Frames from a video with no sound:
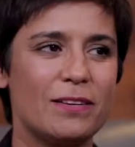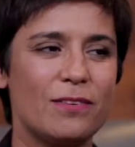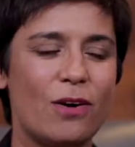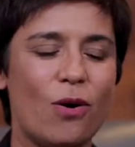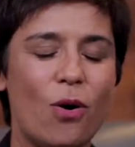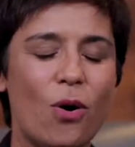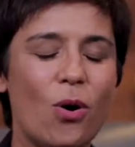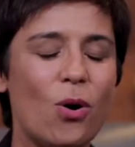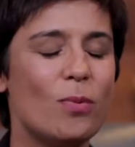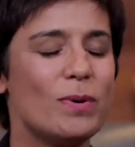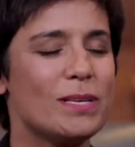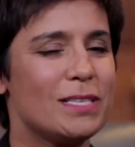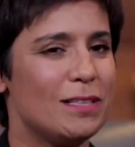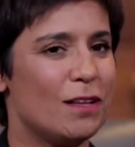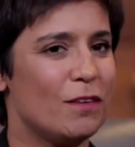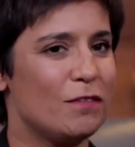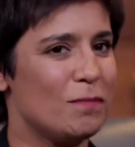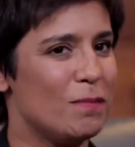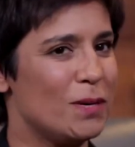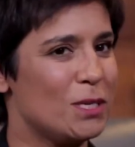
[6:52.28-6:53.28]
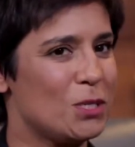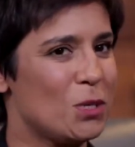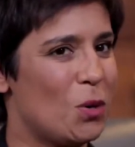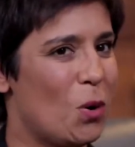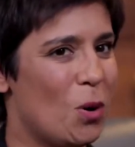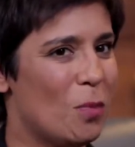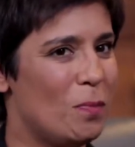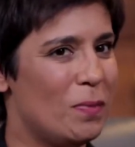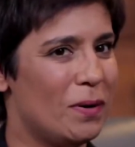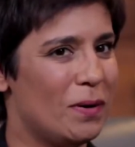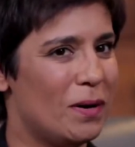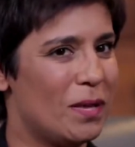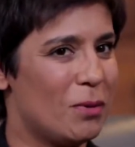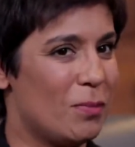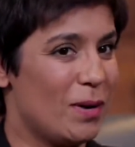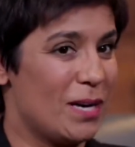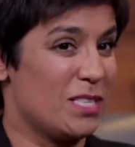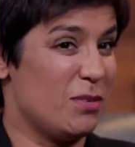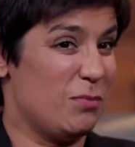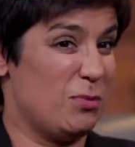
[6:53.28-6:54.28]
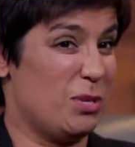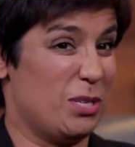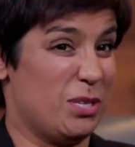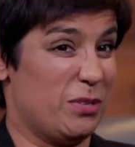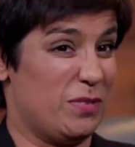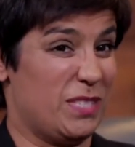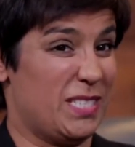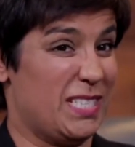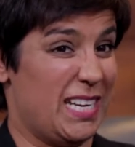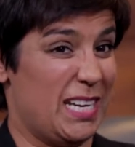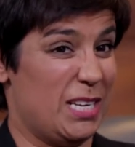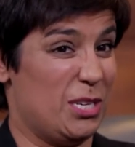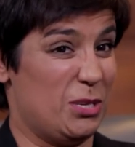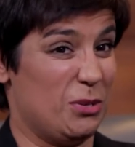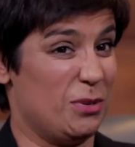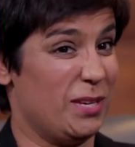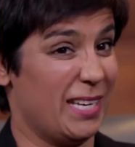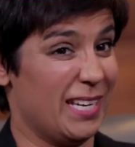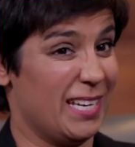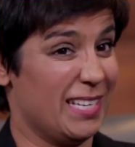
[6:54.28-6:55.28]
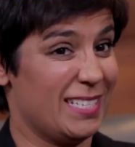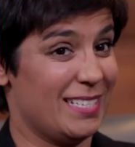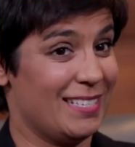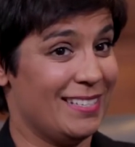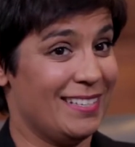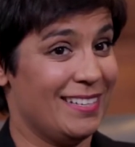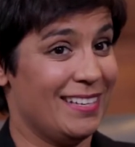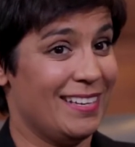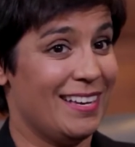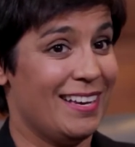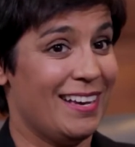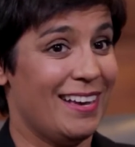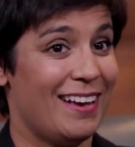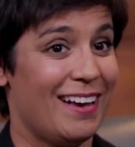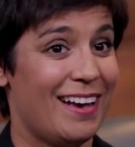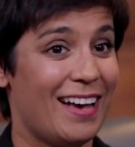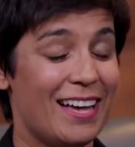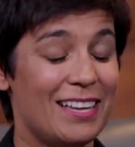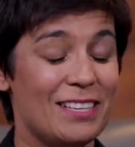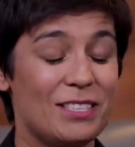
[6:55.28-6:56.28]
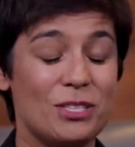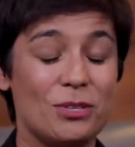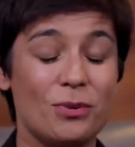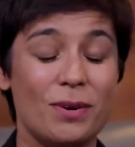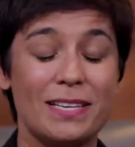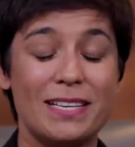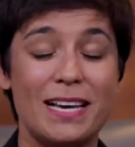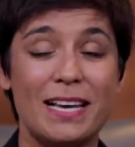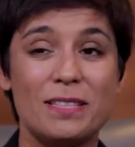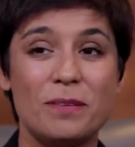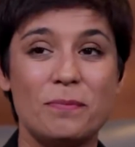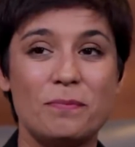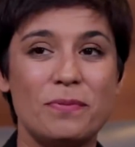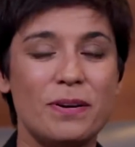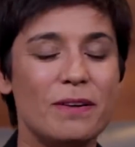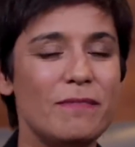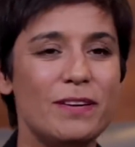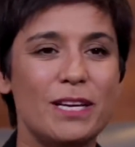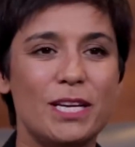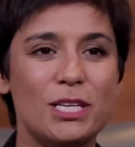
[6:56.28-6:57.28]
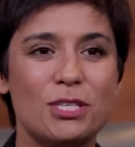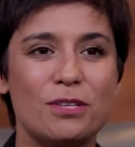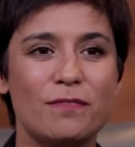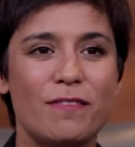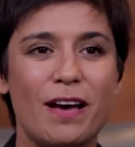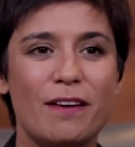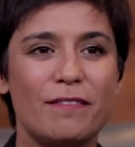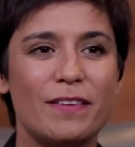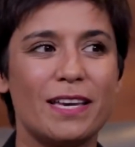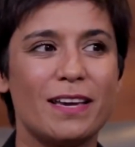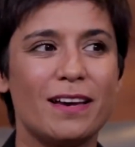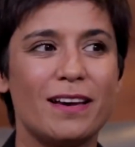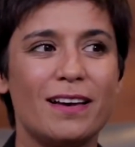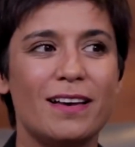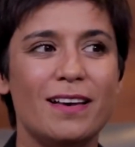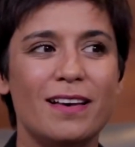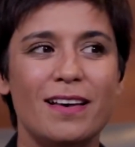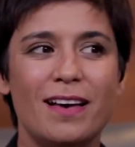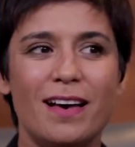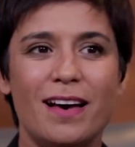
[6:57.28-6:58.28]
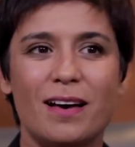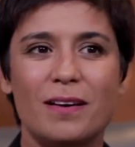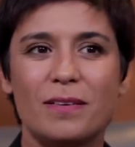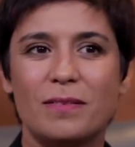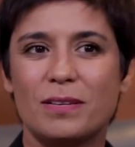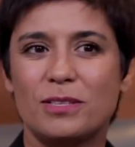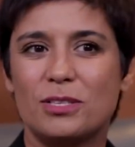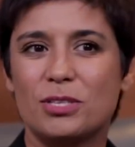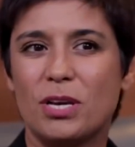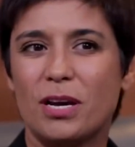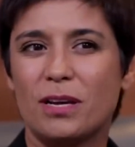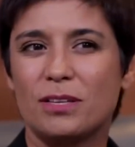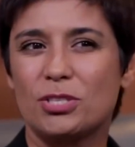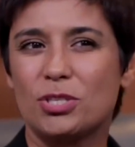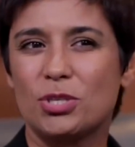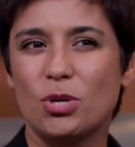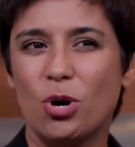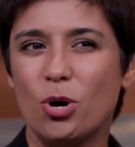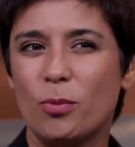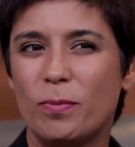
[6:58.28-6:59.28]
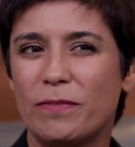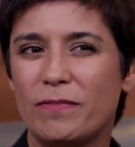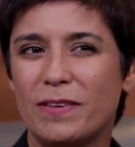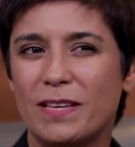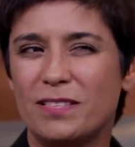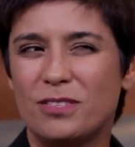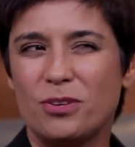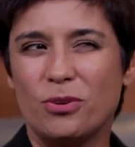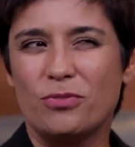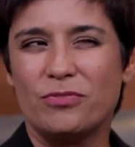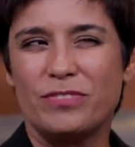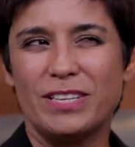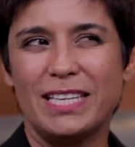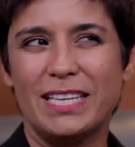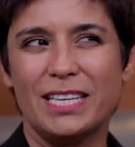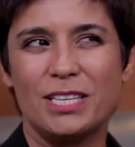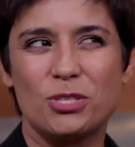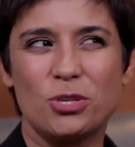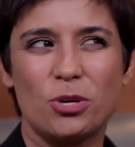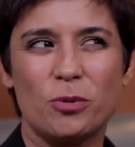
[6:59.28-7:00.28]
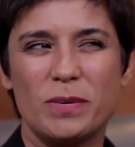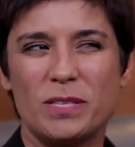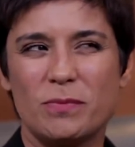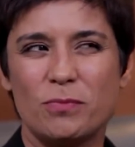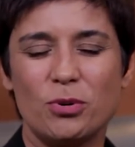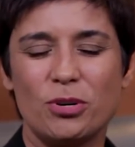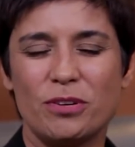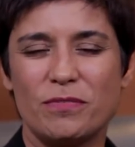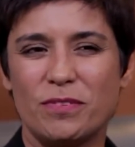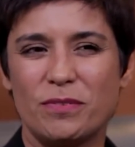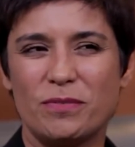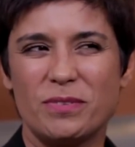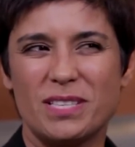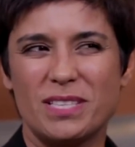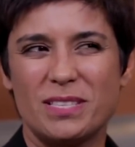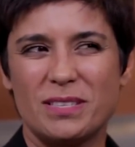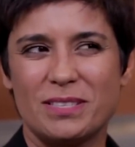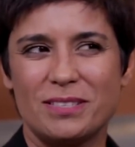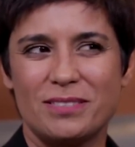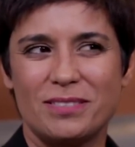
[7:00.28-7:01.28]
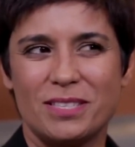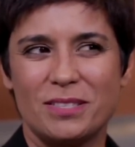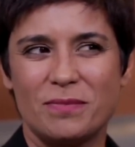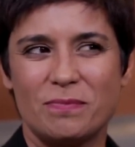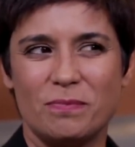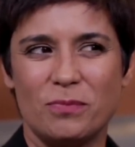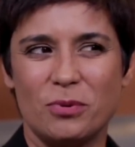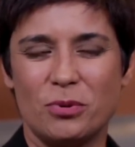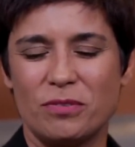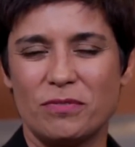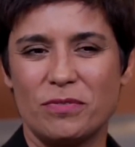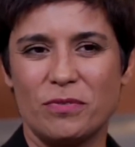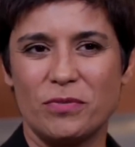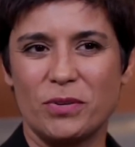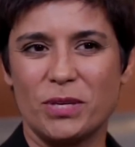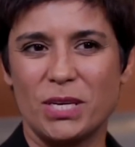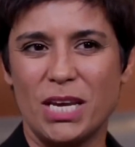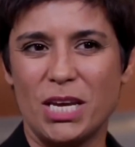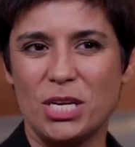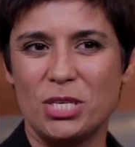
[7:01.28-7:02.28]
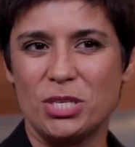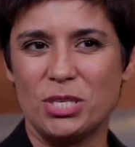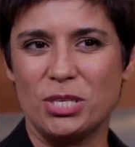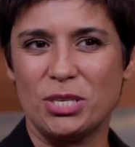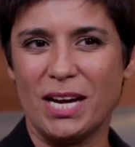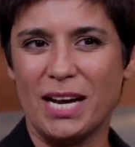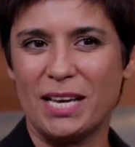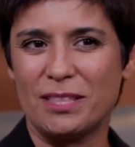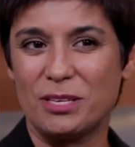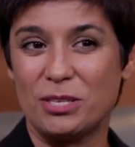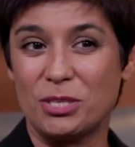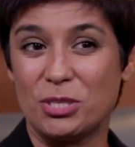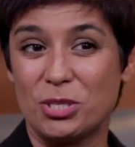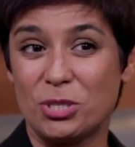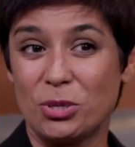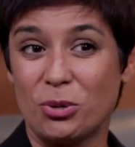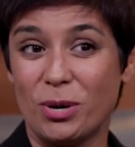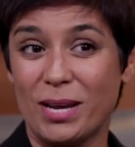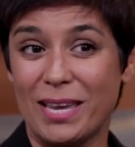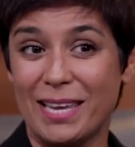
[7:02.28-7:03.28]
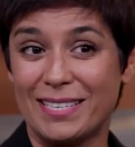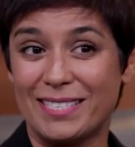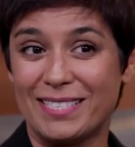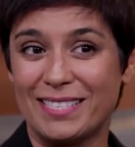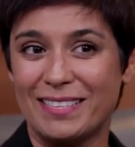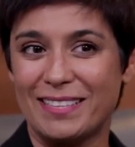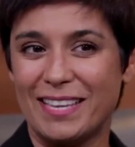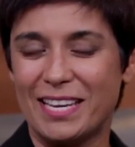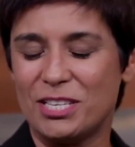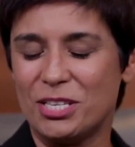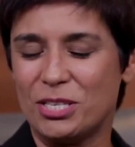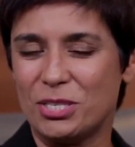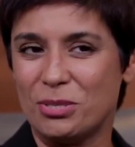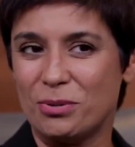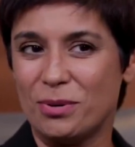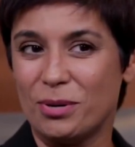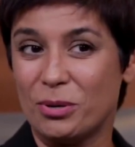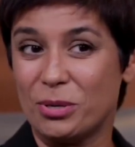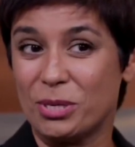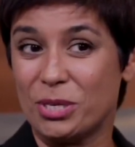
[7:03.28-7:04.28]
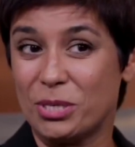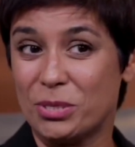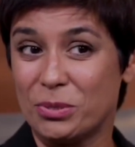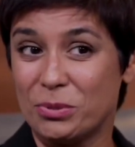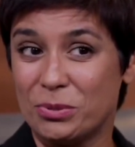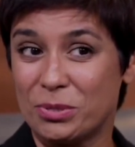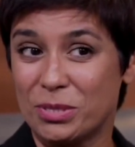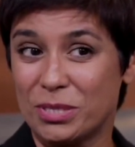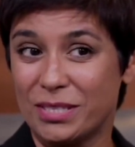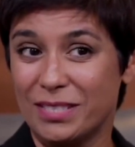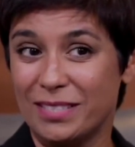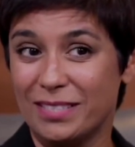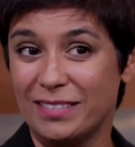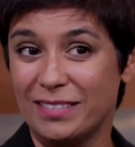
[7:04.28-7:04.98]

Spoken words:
I'd always loved my job, otherwise I wouldn't have stayed doing it. And so I'd had the privilege of having a job. It's not really a job, it's just more of a vocation. You either enjoy it and then you do it, or you don't,